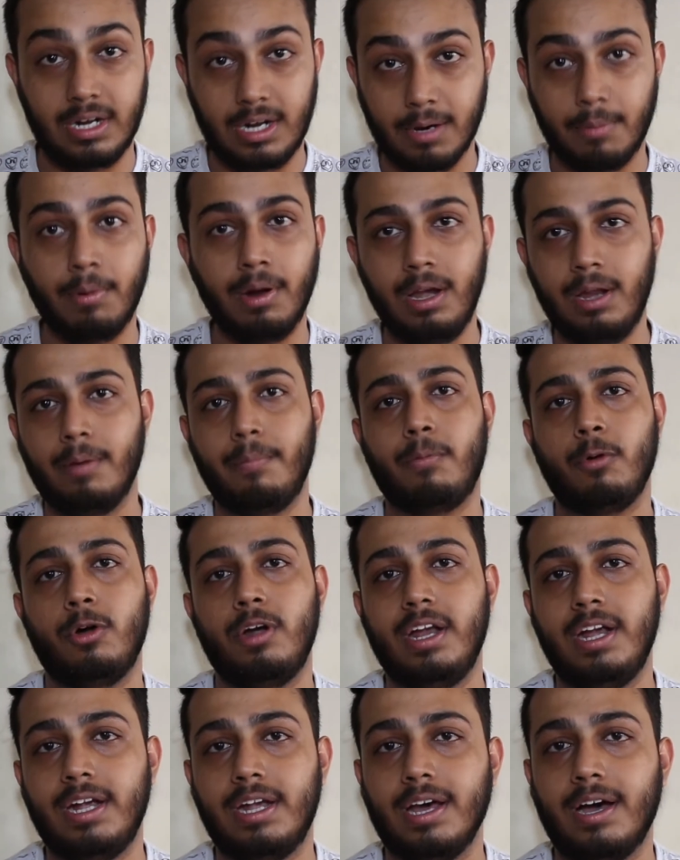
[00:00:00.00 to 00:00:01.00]
double of your
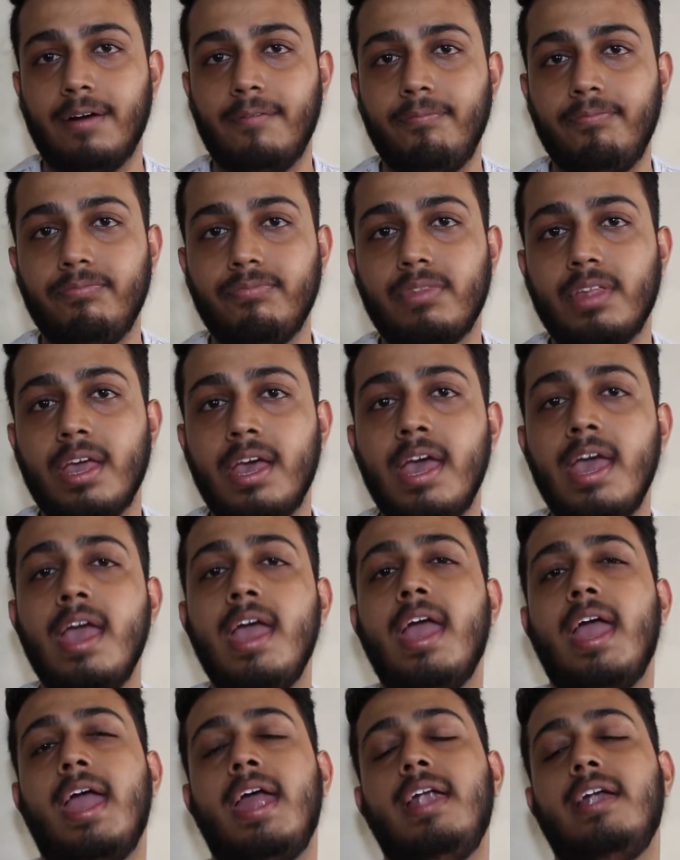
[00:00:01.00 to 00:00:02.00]
data.
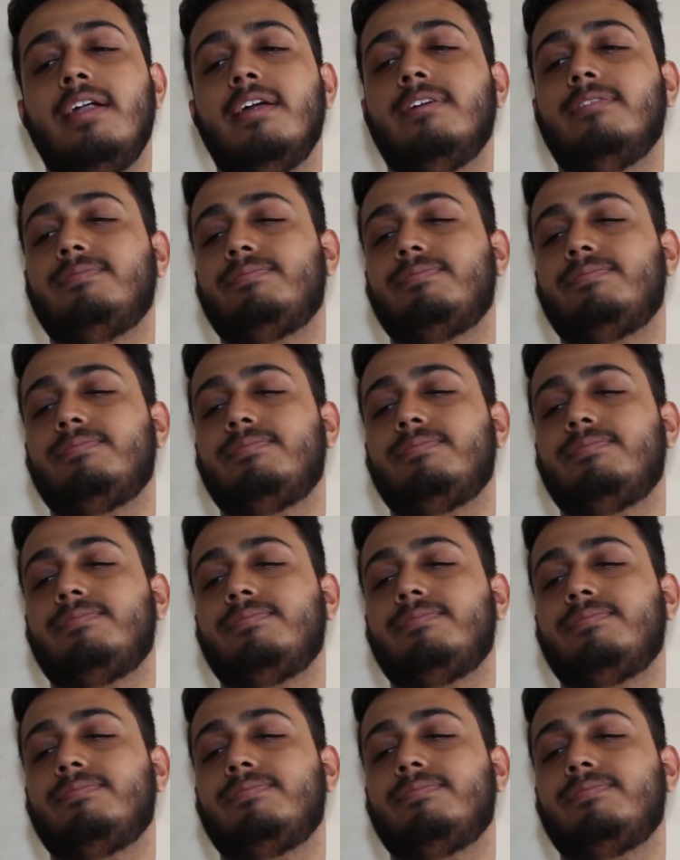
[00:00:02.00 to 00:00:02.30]
And